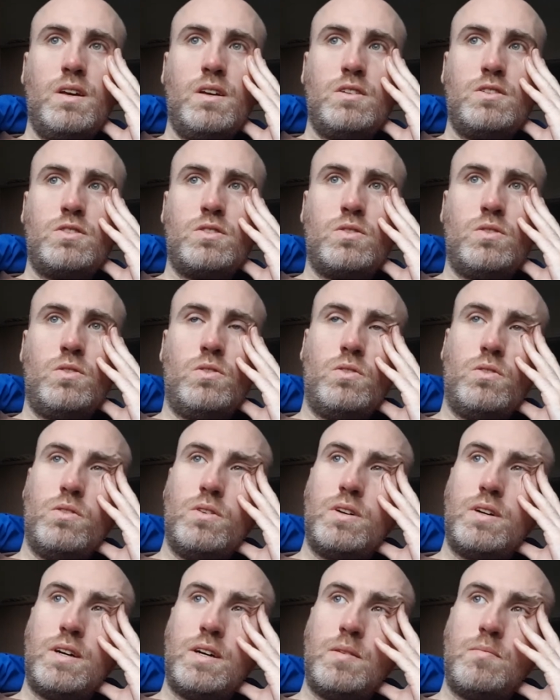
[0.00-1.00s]

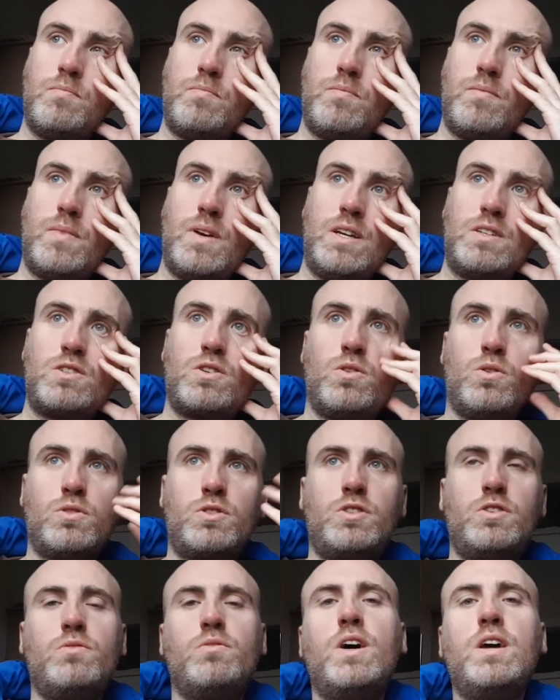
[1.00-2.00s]
So is
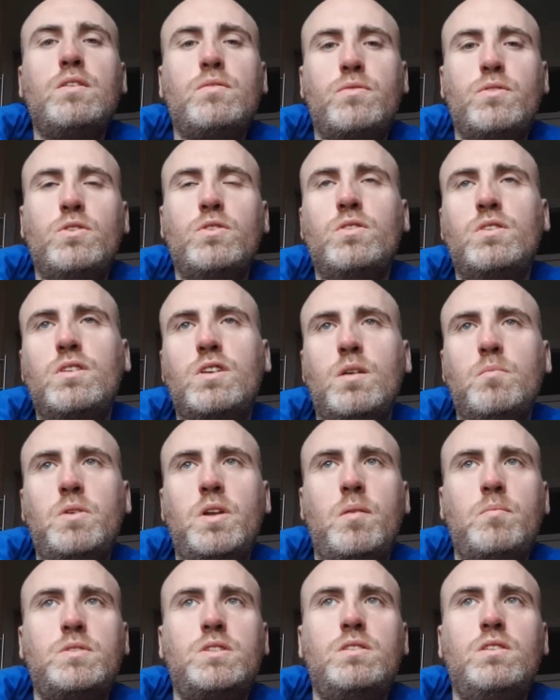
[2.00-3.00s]
coaching right for you? And coming
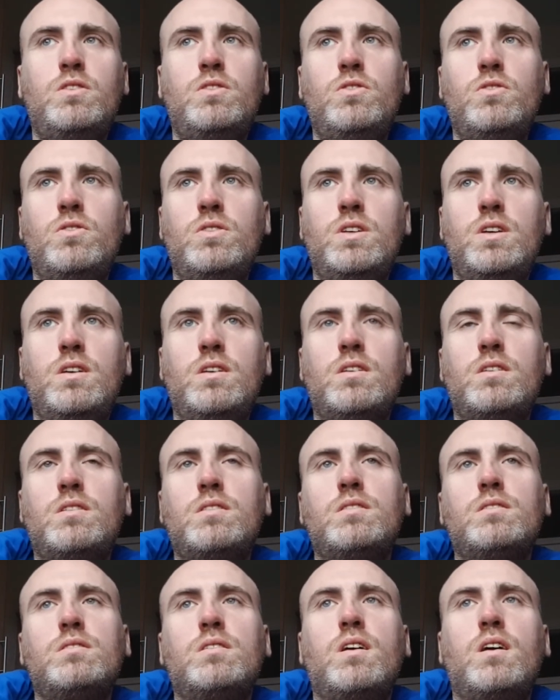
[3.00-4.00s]
up to the new year,
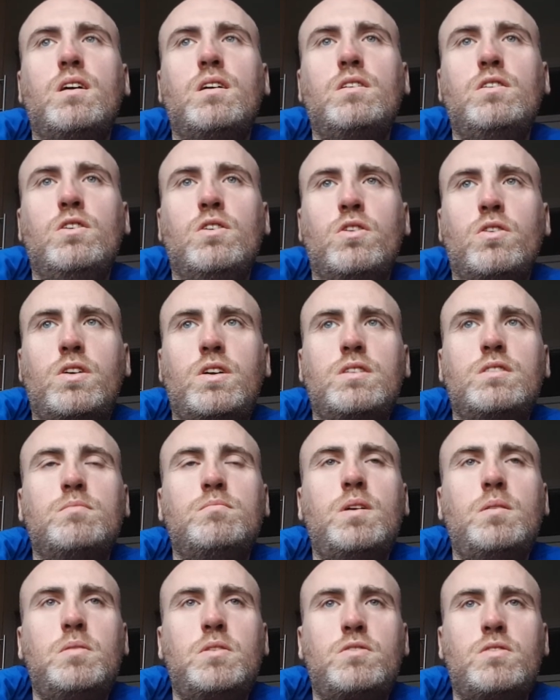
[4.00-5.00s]
you're looking to
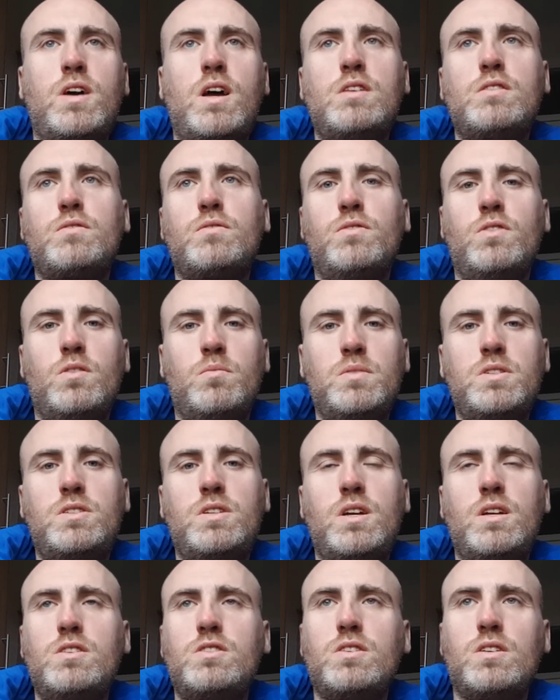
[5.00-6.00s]
maybe transform and
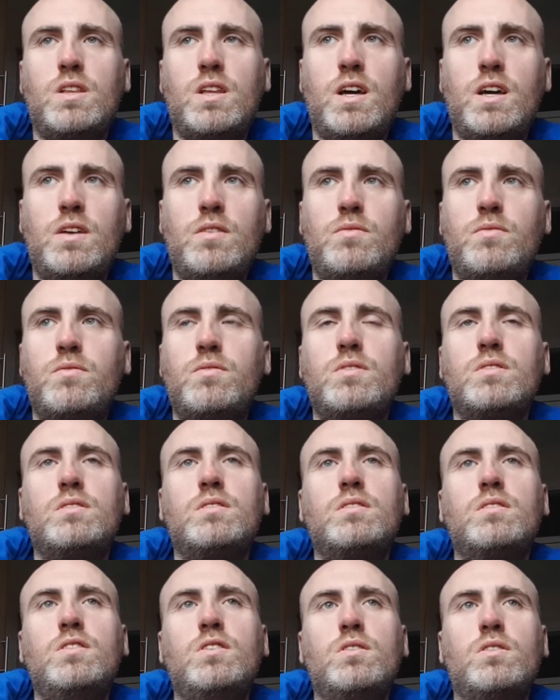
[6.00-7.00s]
change your life.
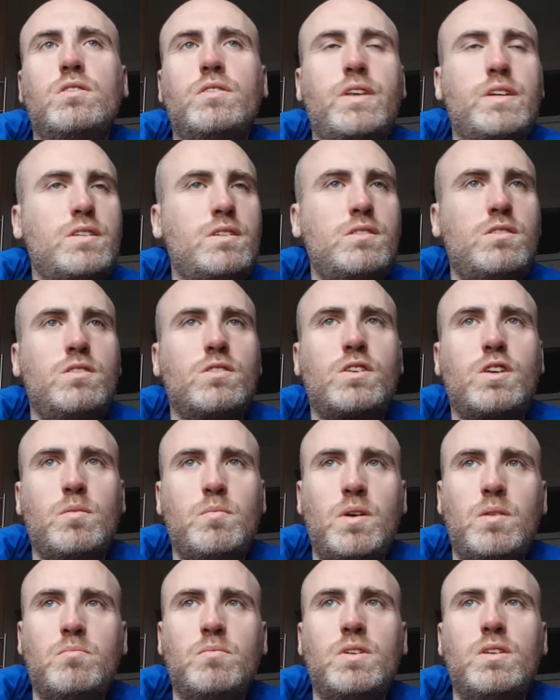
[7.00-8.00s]
This is your
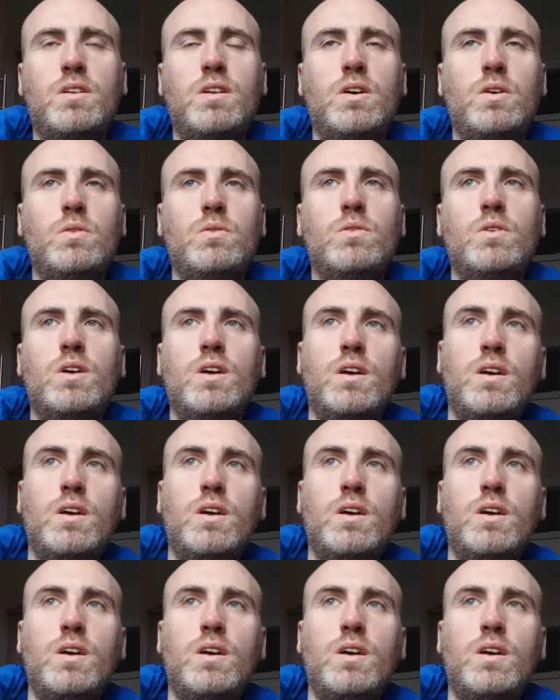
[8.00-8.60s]
commitment now.